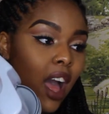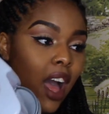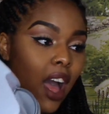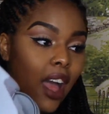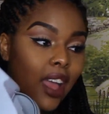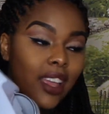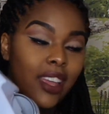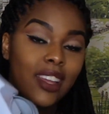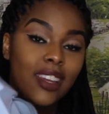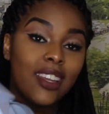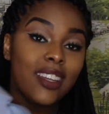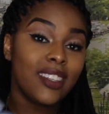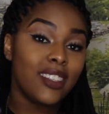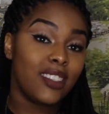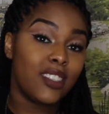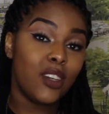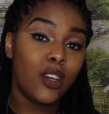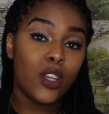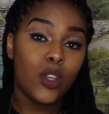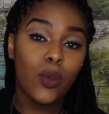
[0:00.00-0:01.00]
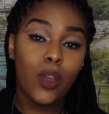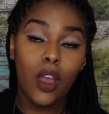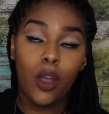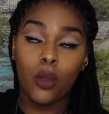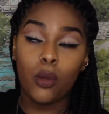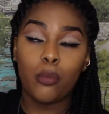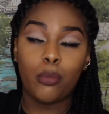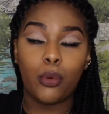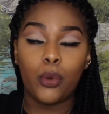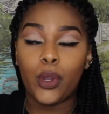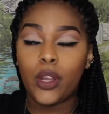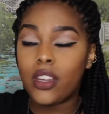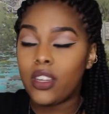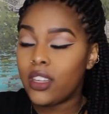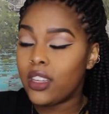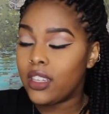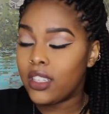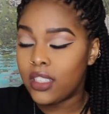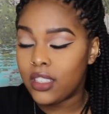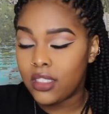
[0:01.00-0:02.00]
I cannot tell you how important
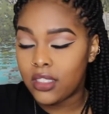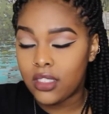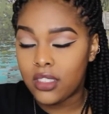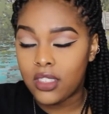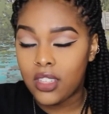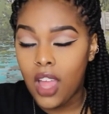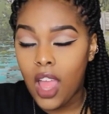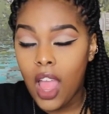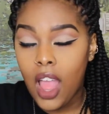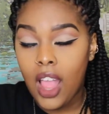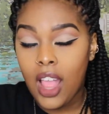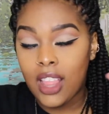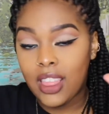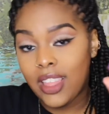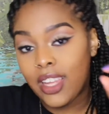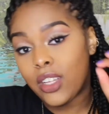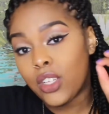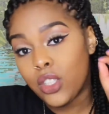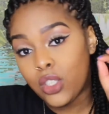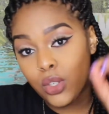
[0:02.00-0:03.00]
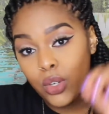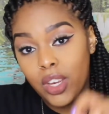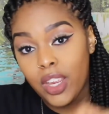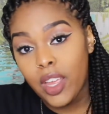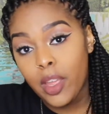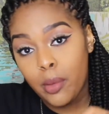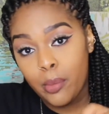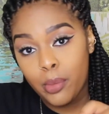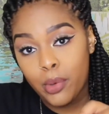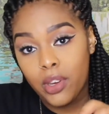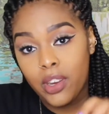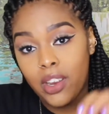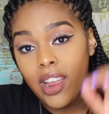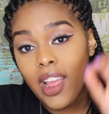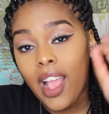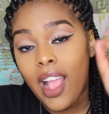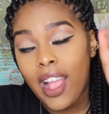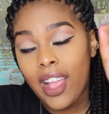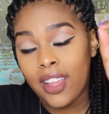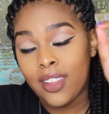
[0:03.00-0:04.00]
it is that your hamper
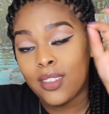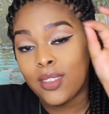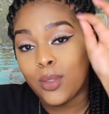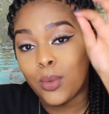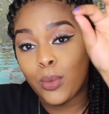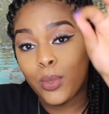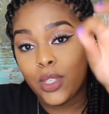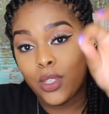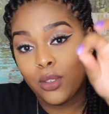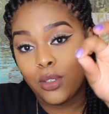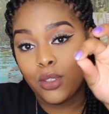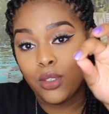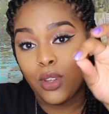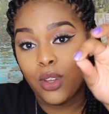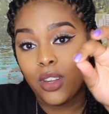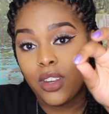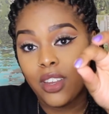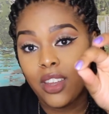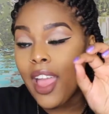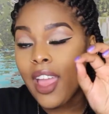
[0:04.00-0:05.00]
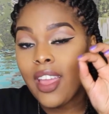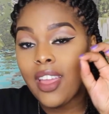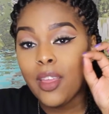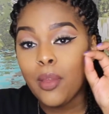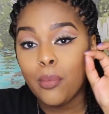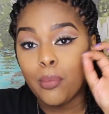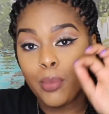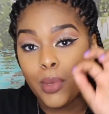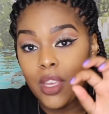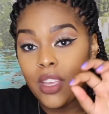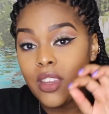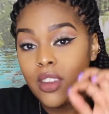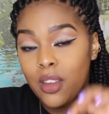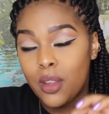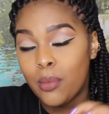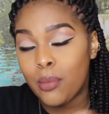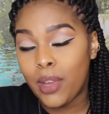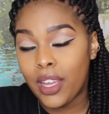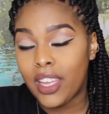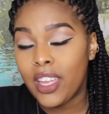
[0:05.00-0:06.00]
has wheels on it. I beat
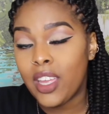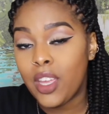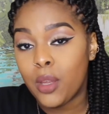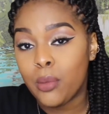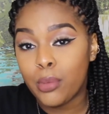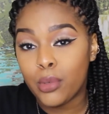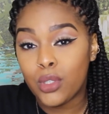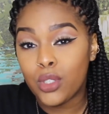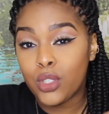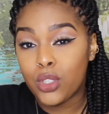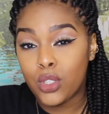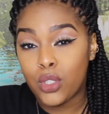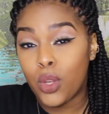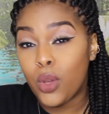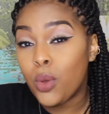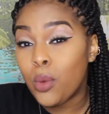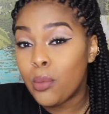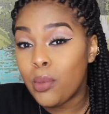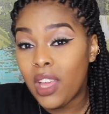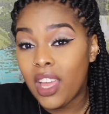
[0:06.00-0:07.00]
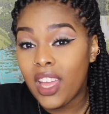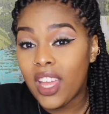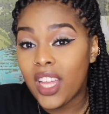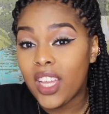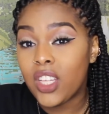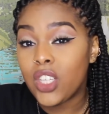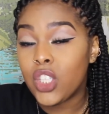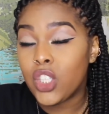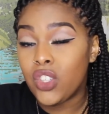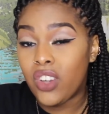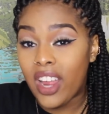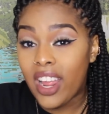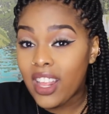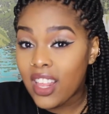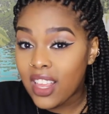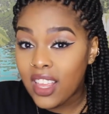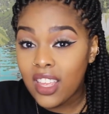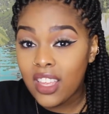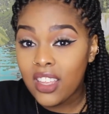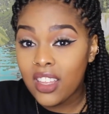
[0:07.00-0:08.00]
up my hamper so bad,
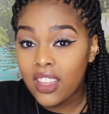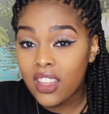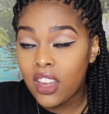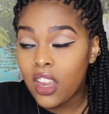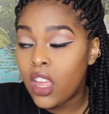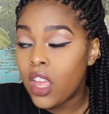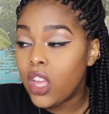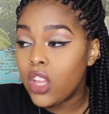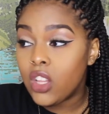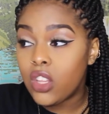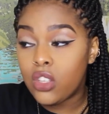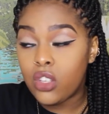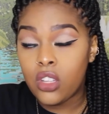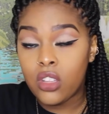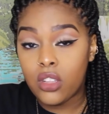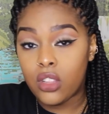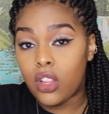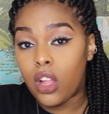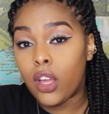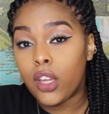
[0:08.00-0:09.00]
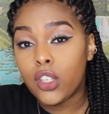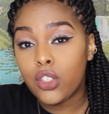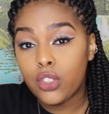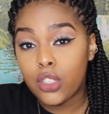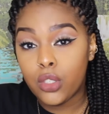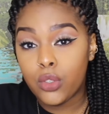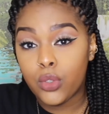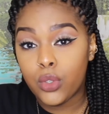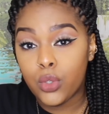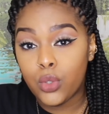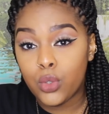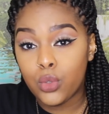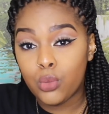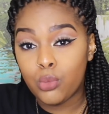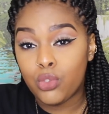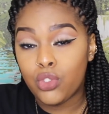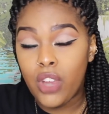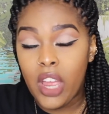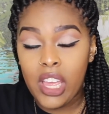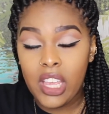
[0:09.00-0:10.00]
dragging it to the laundry room,
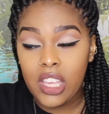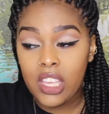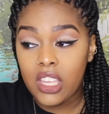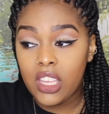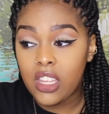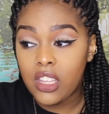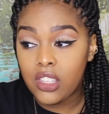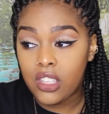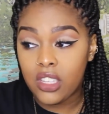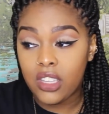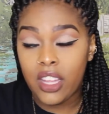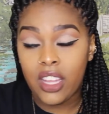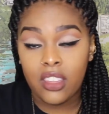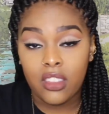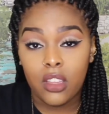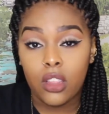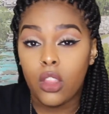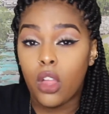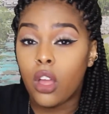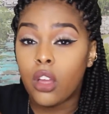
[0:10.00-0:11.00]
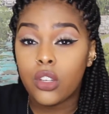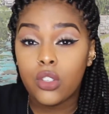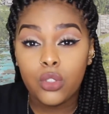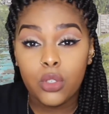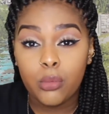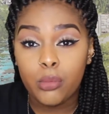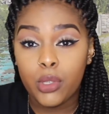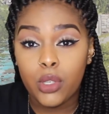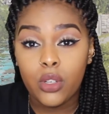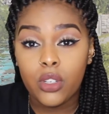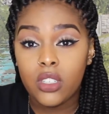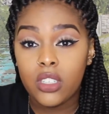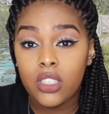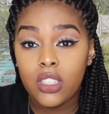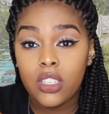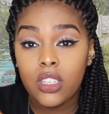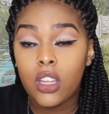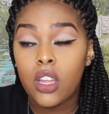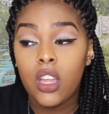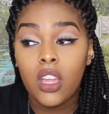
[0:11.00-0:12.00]
dragging it to like the laundry
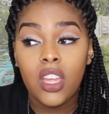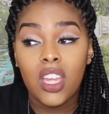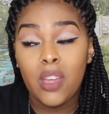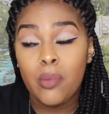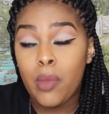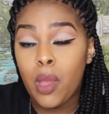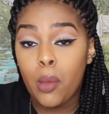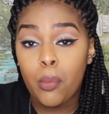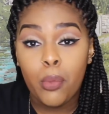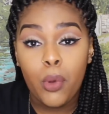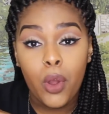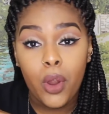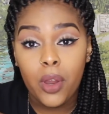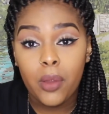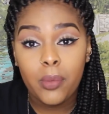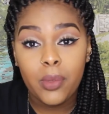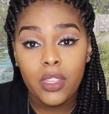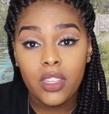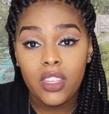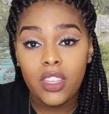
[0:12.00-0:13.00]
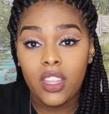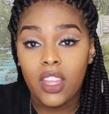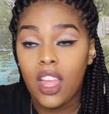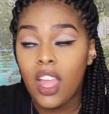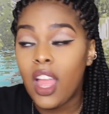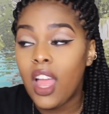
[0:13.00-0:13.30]
building in my apartment.